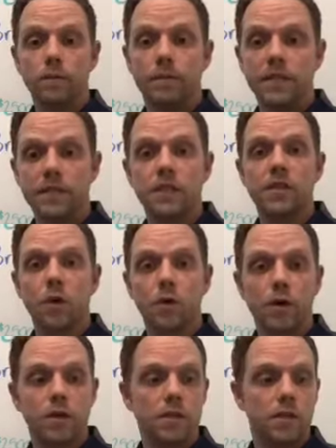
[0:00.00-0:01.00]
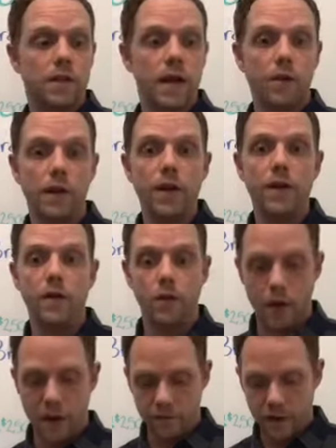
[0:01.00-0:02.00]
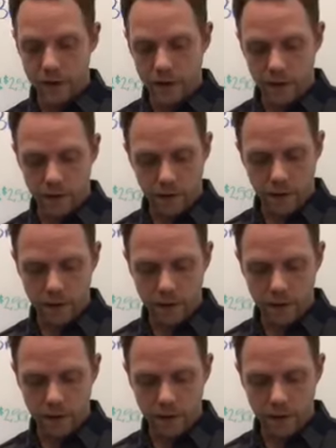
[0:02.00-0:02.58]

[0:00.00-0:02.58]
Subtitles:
business owners that renew every year.